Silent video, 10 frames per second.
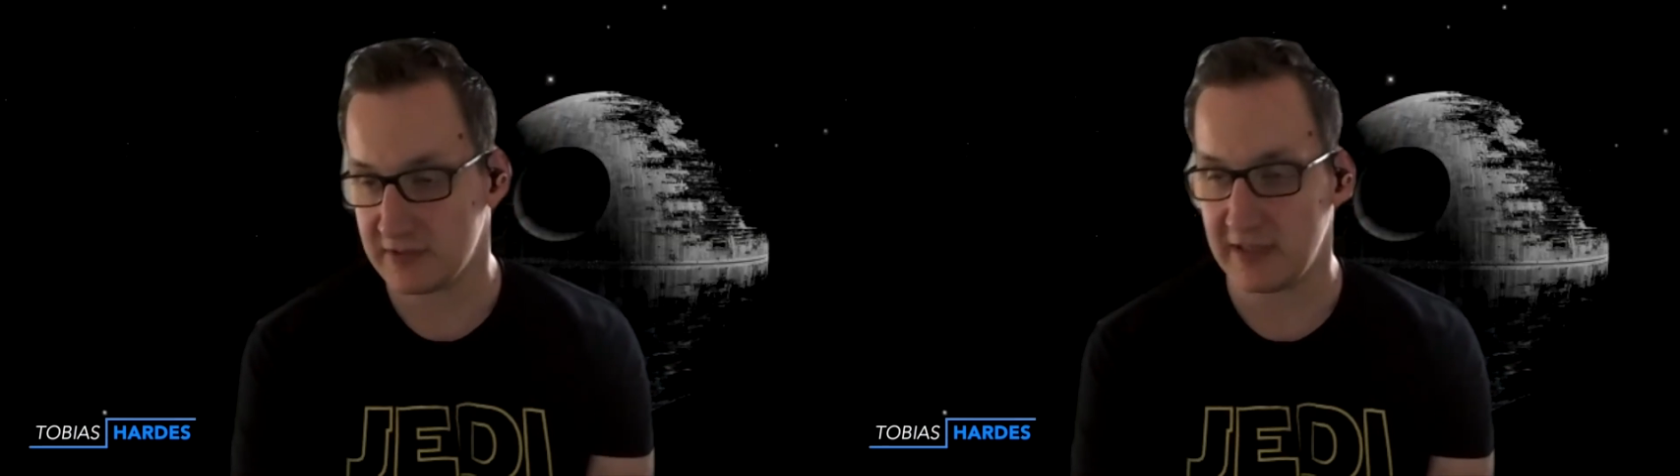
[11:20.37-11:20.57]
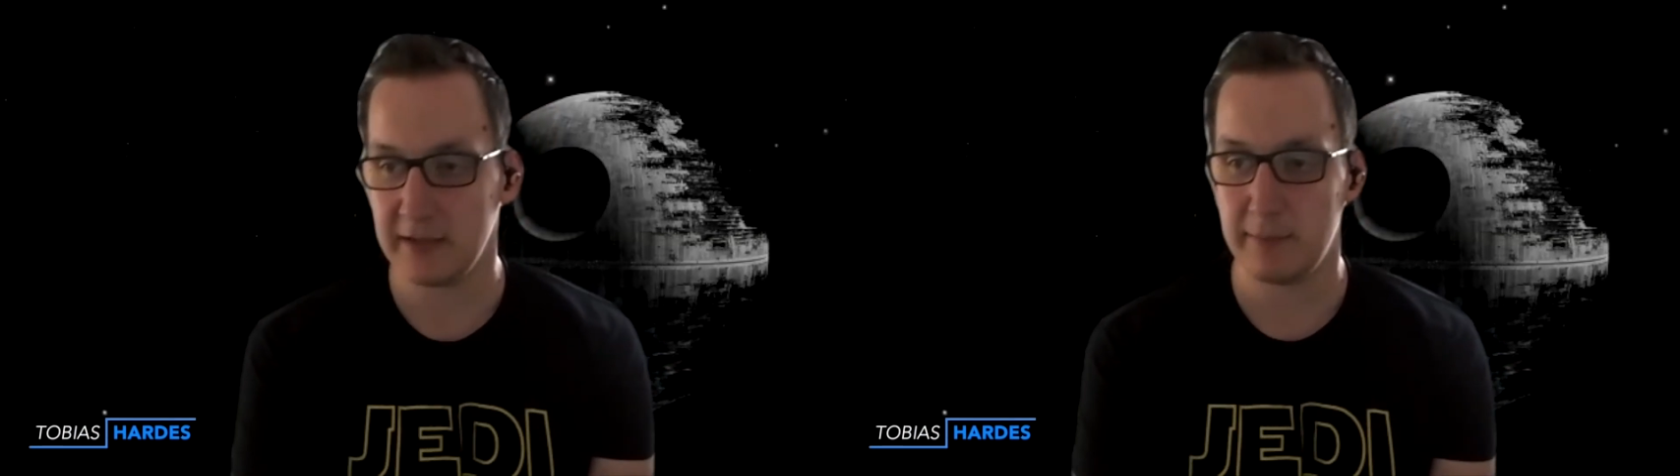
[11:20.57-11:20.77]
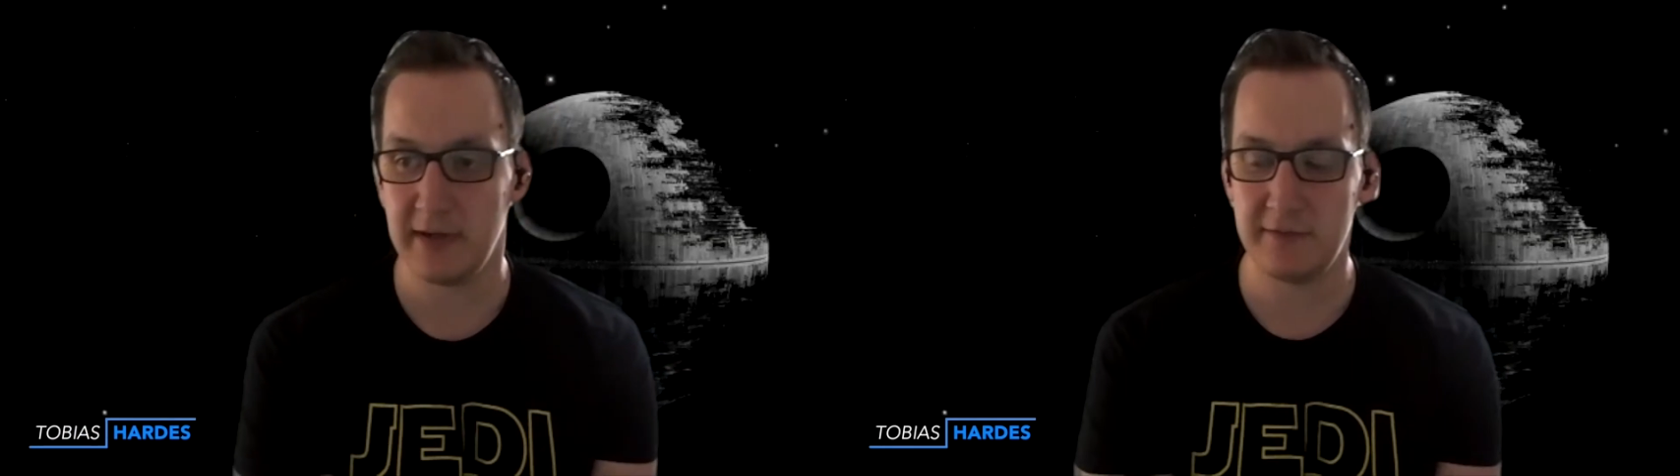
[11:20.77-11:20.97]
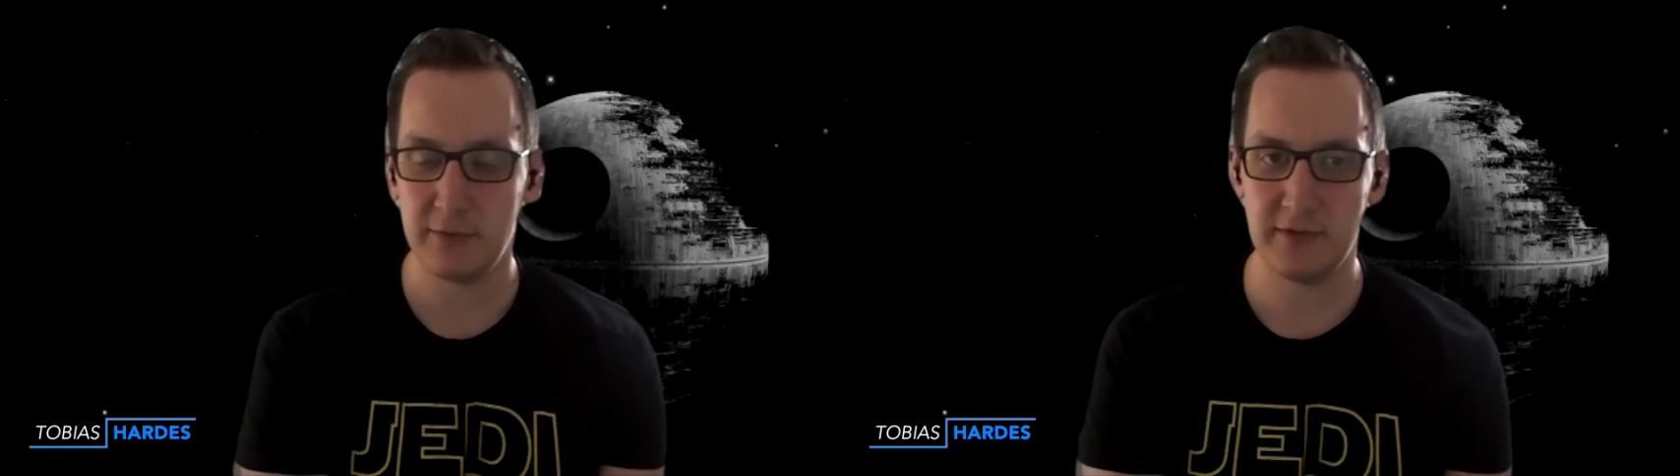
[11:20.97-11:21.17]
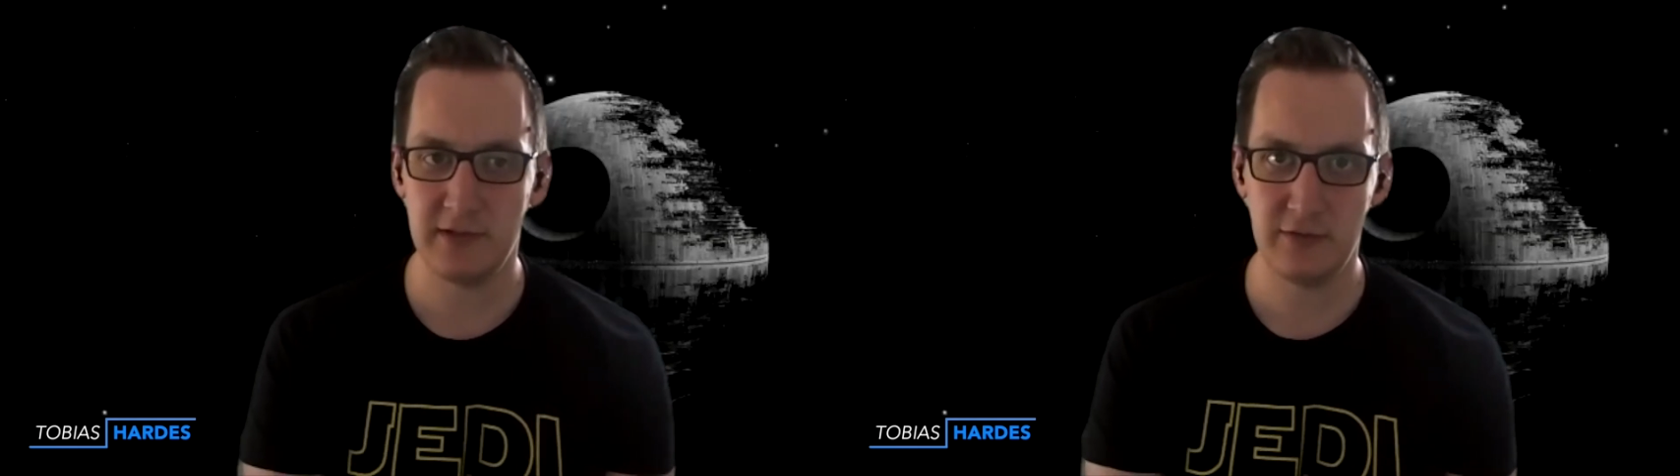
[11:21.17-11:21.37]
getting paid
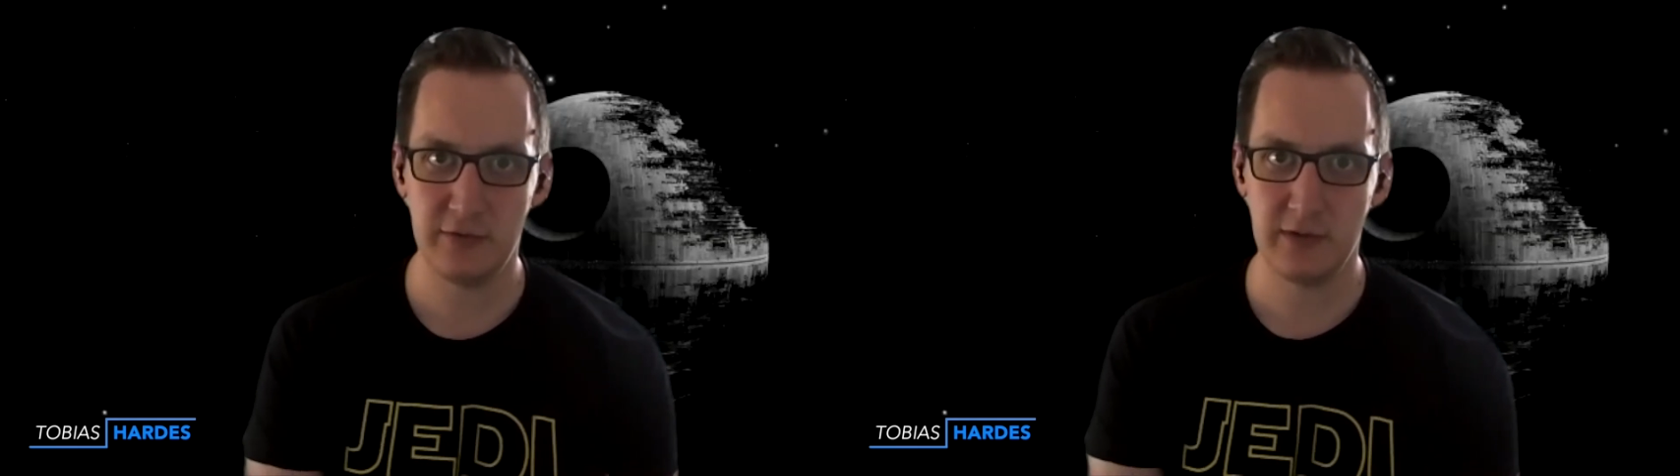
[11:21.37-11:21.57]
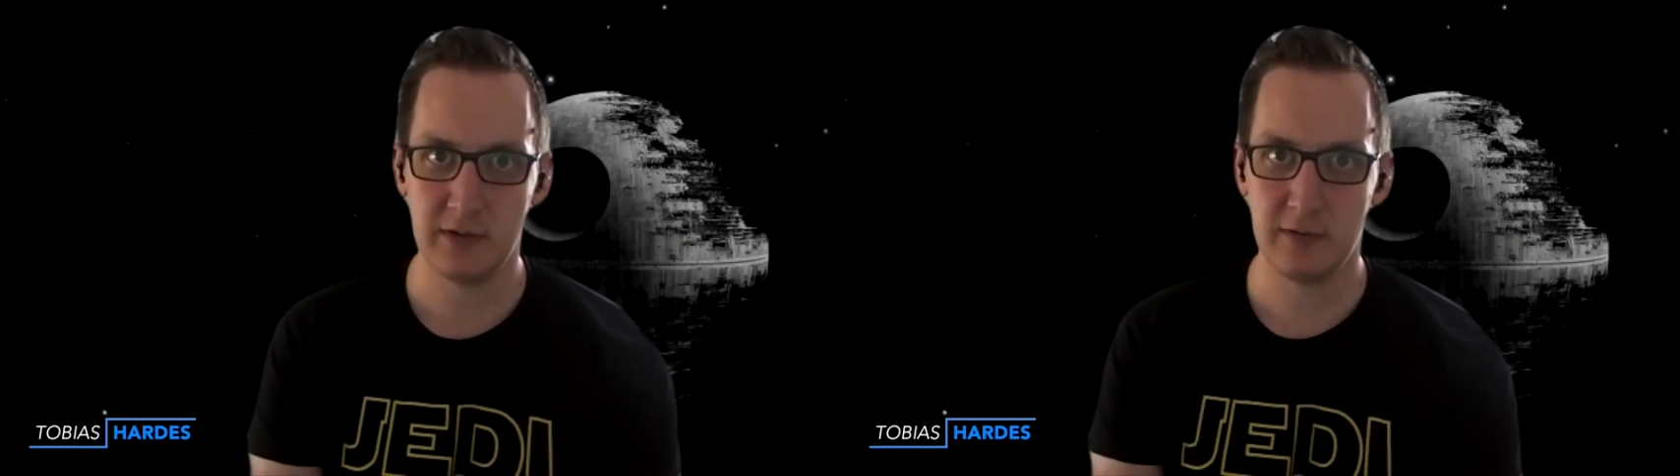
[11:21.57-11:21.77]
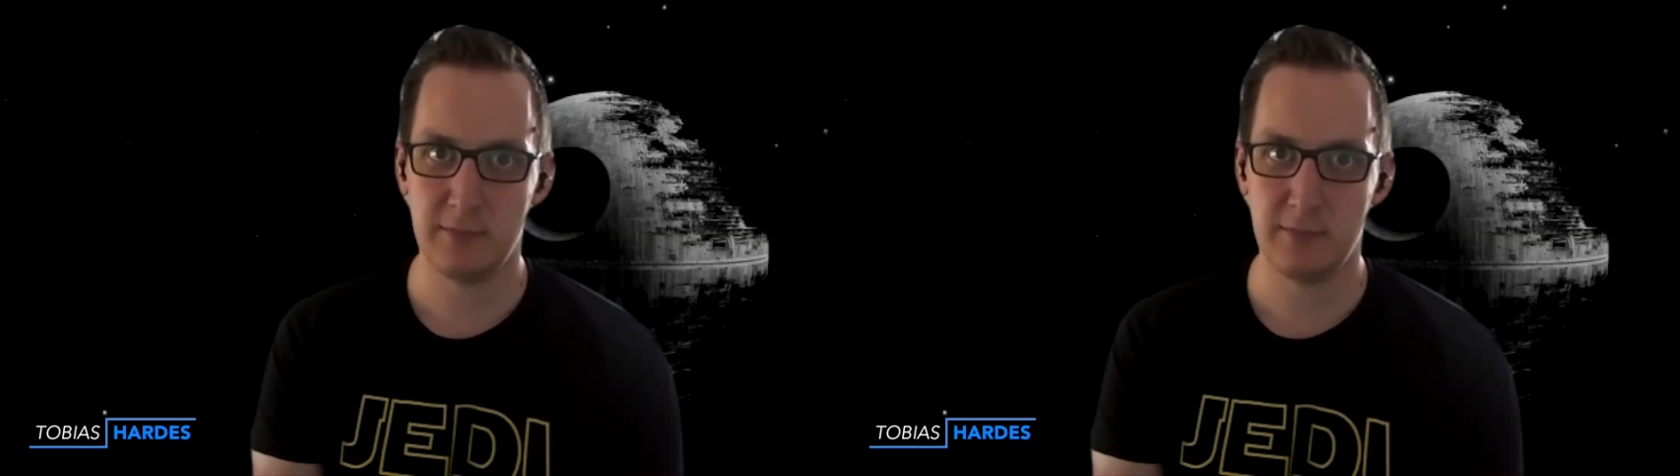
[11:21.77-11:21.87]
for teaching,